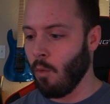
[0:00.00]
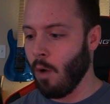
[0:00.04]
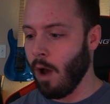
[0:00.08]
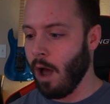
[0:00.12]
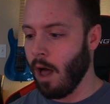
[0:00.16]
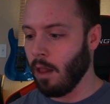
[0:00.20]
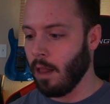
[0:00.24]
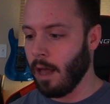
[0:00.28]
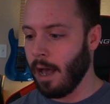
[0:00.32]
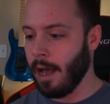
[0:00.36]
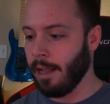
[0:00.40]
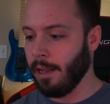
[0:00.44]

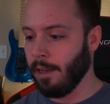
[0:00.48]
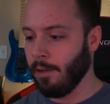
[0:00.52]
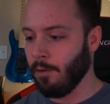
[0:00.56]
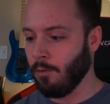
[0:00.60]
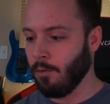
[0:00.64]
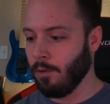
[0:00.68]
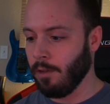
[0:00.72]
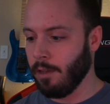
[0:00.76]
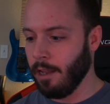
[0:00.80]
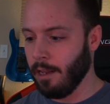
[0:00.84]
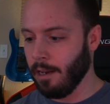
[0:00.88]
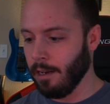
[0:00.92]
while I
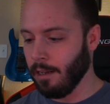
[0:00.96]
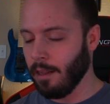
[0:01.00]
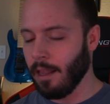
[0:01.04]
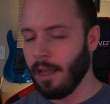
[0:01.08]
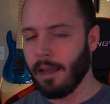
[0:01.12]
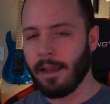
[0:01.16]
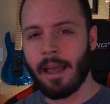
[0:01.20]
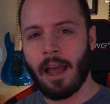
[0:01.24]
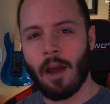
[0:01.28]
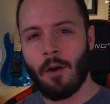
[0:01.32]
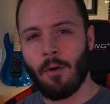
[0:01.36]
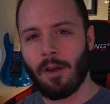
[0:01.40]
didn't
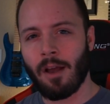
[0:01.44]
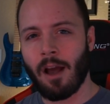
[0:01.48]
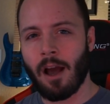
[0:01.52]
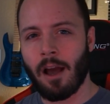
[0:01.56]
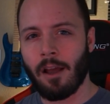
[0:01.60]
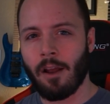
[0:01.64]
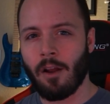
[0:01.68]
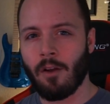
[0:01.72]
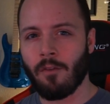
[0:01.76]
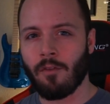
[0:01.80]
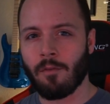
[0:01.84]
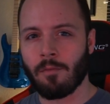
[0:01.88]
like how we
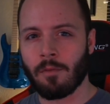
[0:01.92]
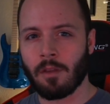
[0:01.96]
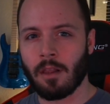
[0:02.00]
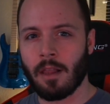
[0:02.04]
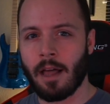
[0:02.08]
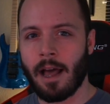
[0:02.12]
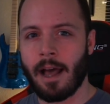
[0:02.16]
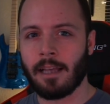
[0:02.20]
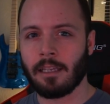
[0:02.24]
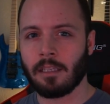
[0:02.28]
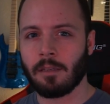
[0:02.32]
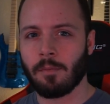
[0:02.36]
got here from the
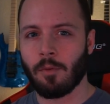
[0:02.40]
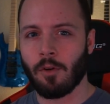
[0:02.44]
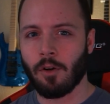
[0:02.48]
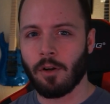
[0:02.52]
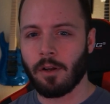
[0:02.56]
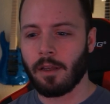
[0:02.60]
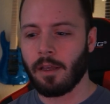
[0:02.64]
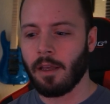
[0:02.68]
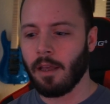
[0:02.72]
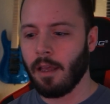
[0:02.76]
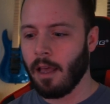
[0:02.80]
last book,